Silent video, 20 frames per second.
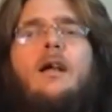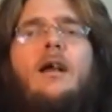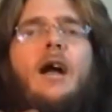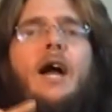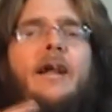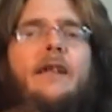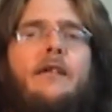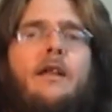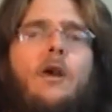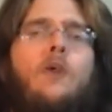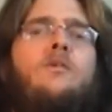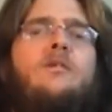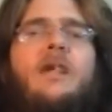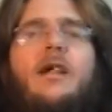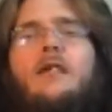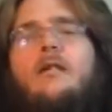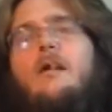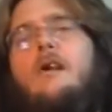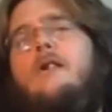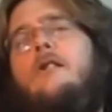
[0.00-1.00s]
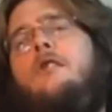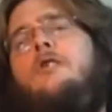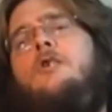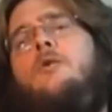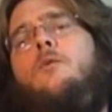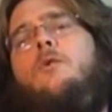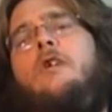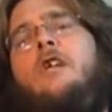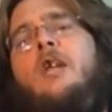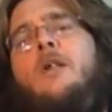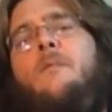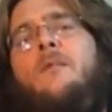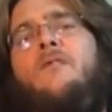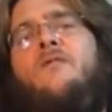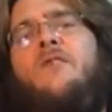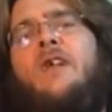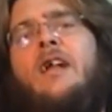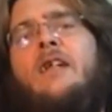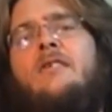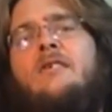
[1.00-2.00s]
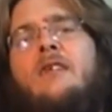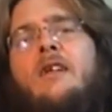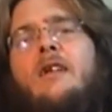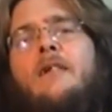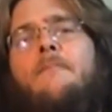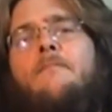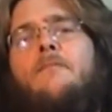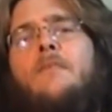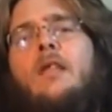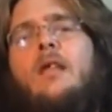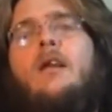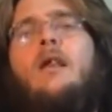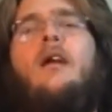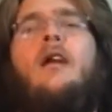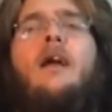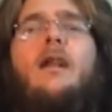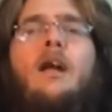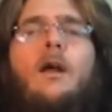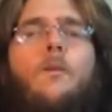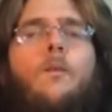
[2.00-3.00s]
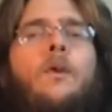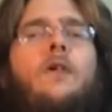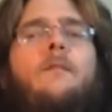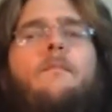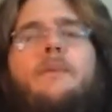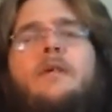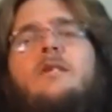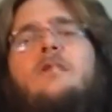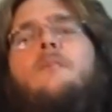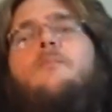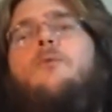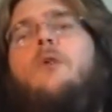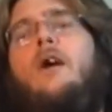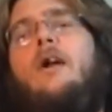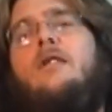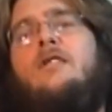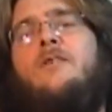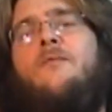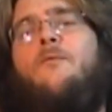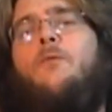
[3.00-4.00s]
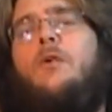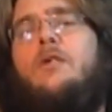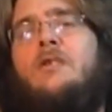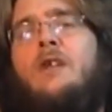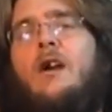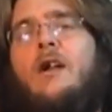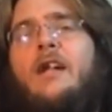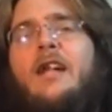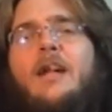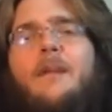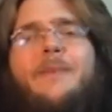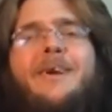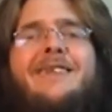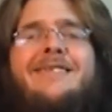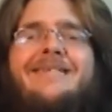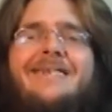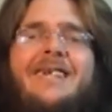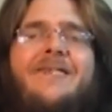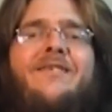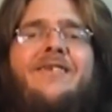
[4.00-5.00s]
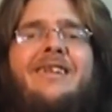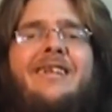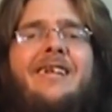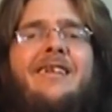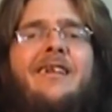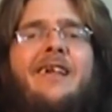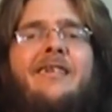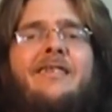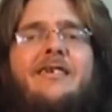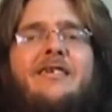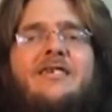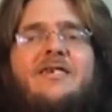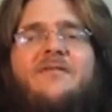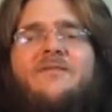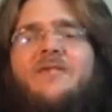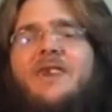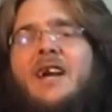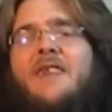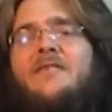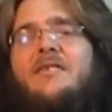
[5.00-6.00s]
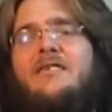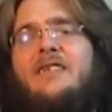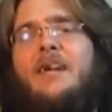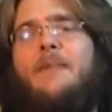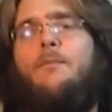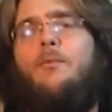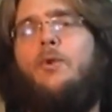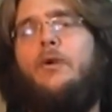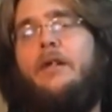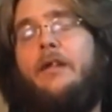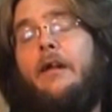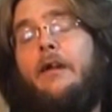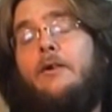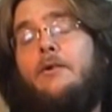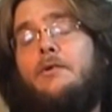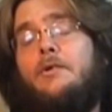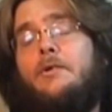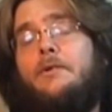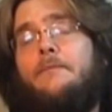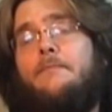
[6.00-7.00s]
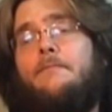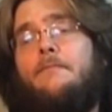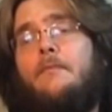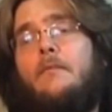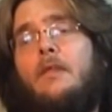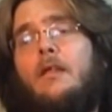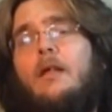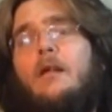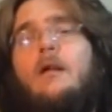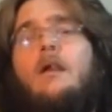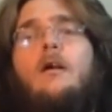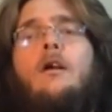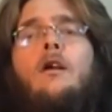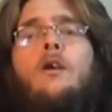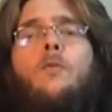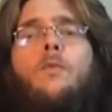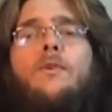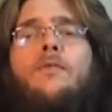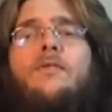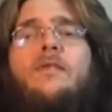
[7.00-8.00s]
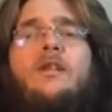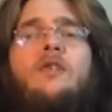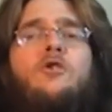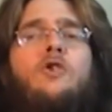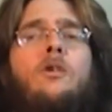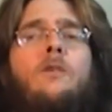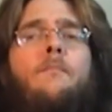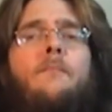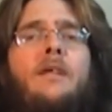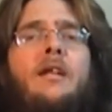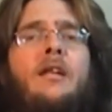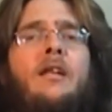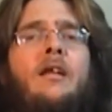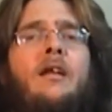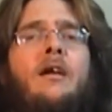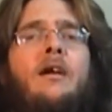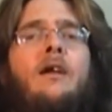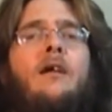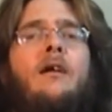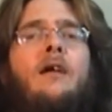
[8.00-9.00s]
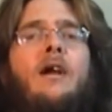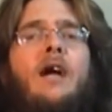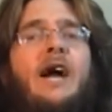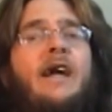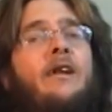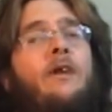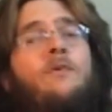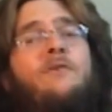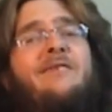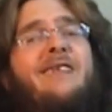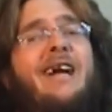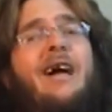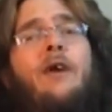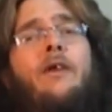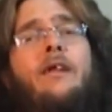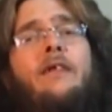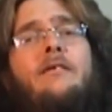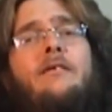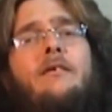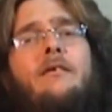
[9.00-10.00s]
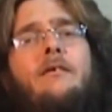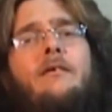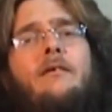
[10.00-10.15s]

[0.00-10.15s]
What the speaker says: I know technology will keep advancing, and I wouldn't be surprised if we're talking about DVD like this in 5 to 10 more years. With digital media, I don't doubt it.